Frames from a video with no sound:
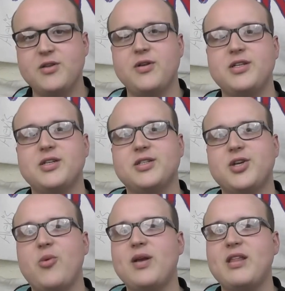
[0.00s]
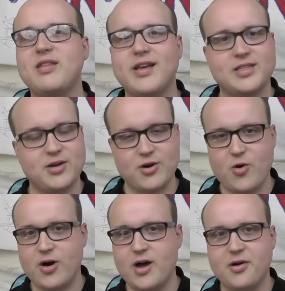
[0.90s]
due to just so many things that are
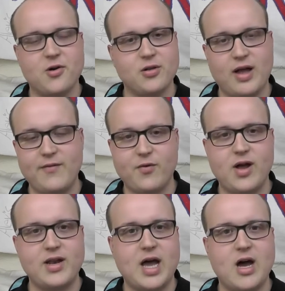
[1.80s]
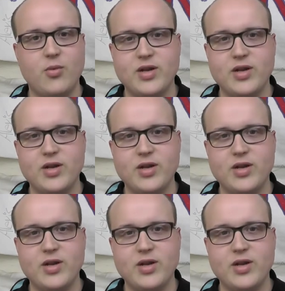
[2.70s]
going on in her life right now.